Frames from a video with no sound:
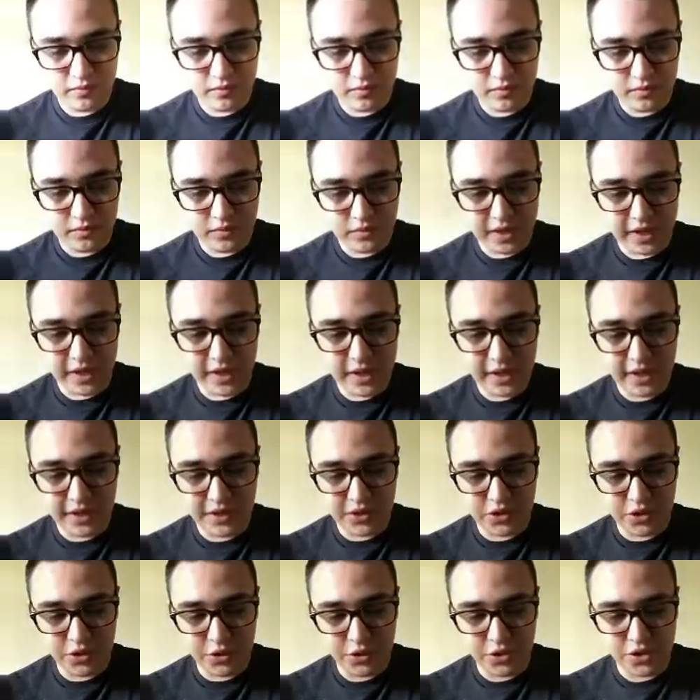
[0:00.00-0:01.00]
Thank God his
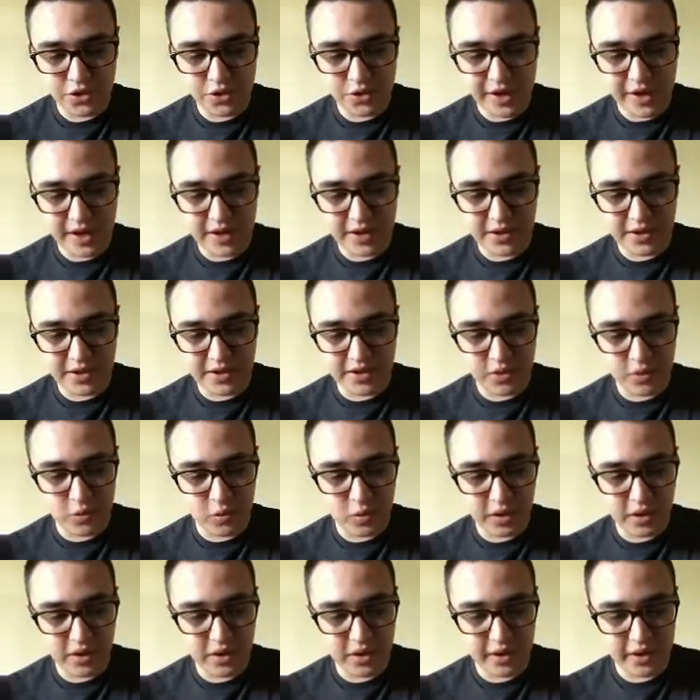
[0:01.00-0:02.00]
True Strike doesn't
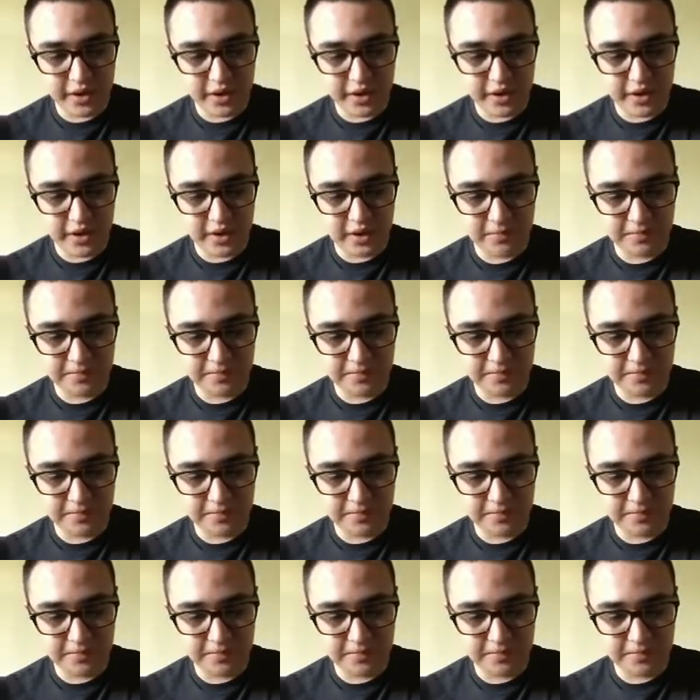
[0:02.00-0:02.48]
work on, um...